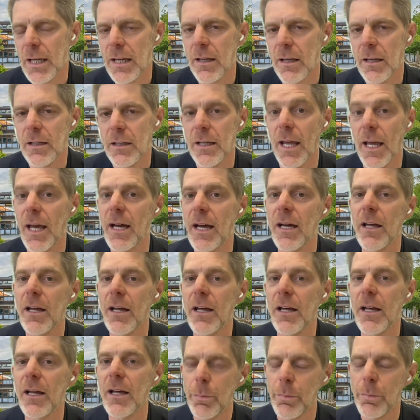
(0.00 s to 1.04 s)
communicate
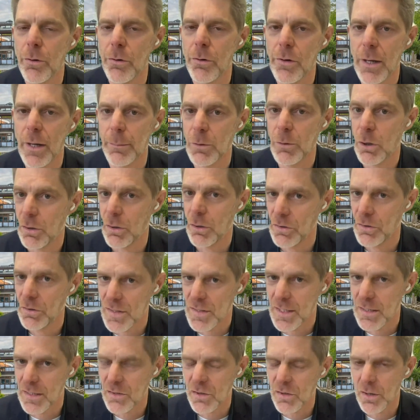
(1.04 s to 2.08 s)
through a program
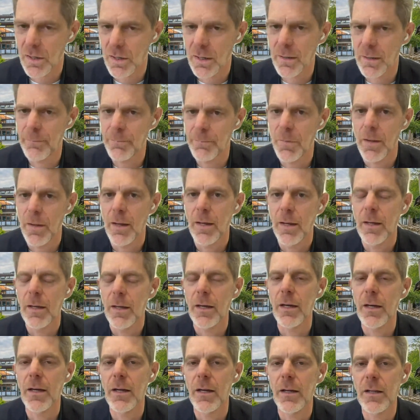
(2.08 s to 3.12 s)
called Seesaw.
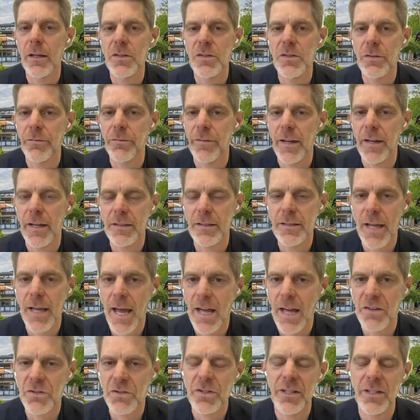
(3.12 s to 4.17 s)
It's a
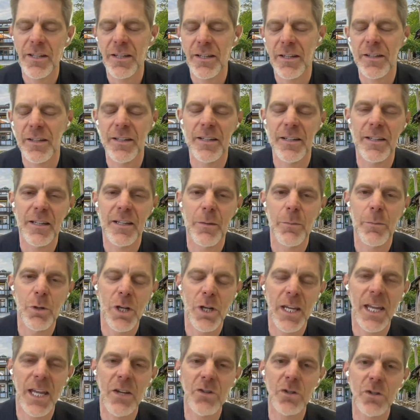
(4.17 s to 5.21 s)
fantastic
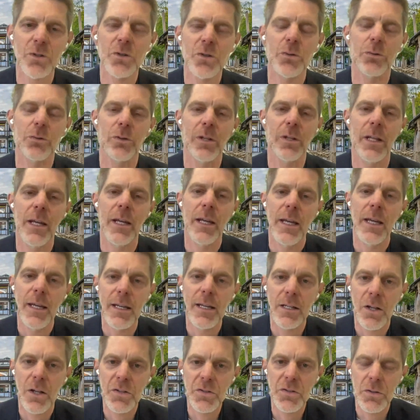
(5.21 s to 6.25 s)
communication tool.
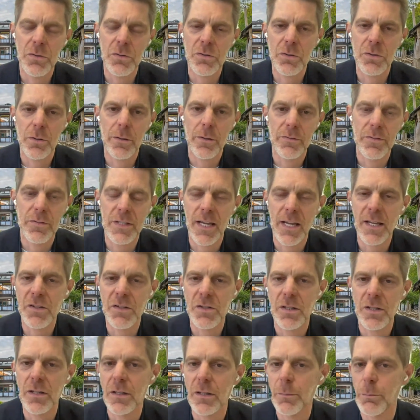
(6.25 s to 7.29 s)
It also
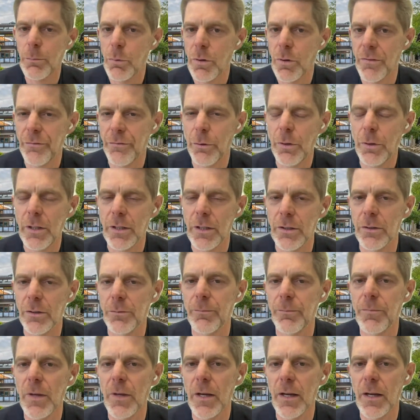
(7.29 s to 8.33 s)
serves as a
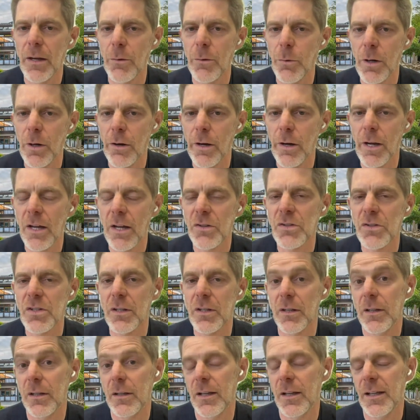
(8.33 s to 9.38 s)
portfolio,
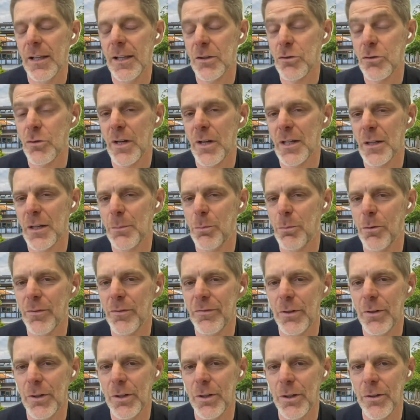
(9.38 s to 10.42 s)
whereas an
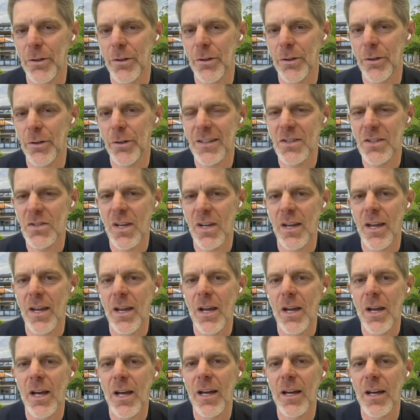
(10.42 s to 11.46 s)
electronic portfolio, that
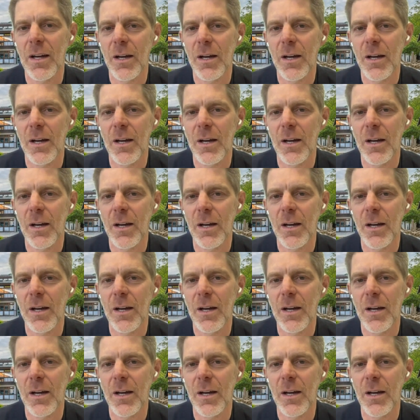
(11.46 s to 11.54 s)
is,